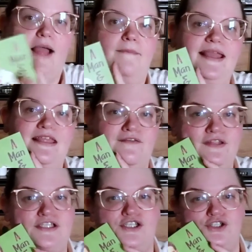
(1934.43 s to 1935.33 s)
might give
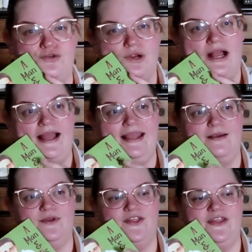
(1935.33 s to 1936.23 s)
this a try
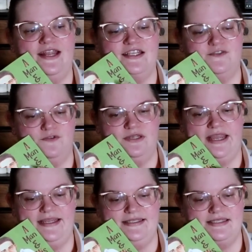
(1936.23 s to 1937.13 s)
within the next few
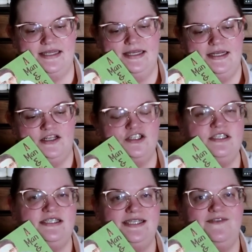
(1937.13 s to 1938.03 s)
days just to
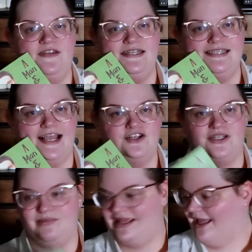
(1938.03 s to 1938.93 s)
see if it is actually
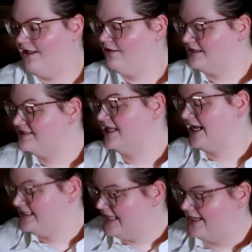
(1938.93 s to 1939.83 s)
BL. Because like
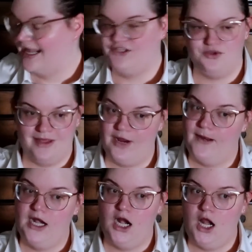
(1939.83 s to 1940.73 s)
I said, as you may or
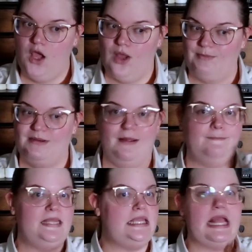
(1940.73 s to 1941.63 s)
may not know, I'm in my
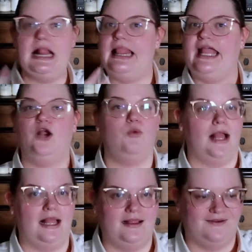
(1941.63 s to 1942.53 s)
BL
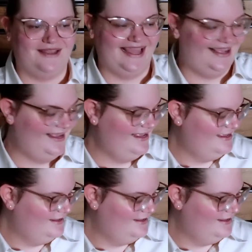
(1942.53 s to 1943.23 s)
era, okay?